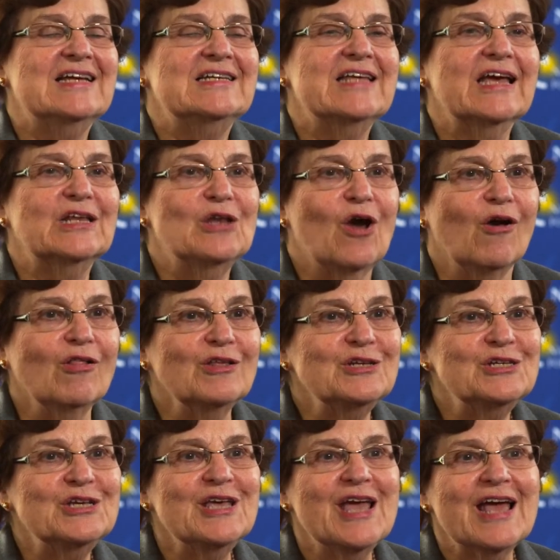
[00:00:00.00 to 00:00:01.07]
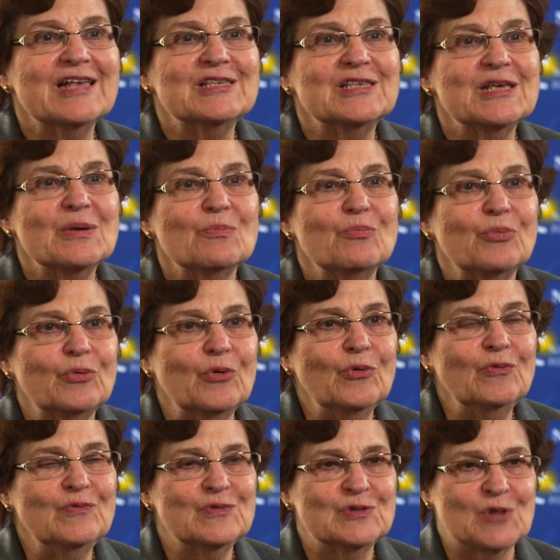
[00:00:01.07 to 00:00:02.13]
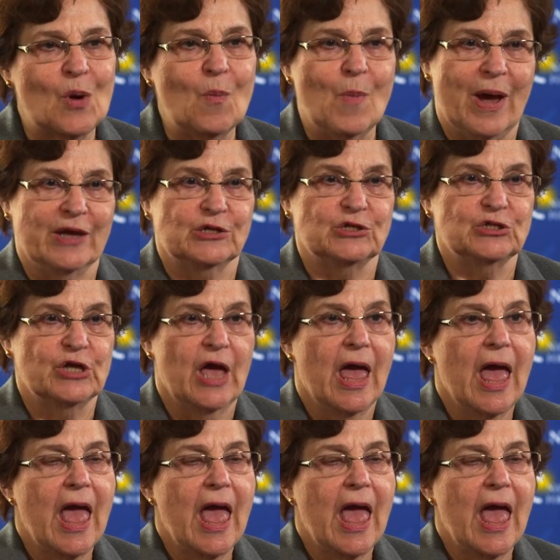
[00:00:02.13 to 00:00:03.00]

Technology has improved so much,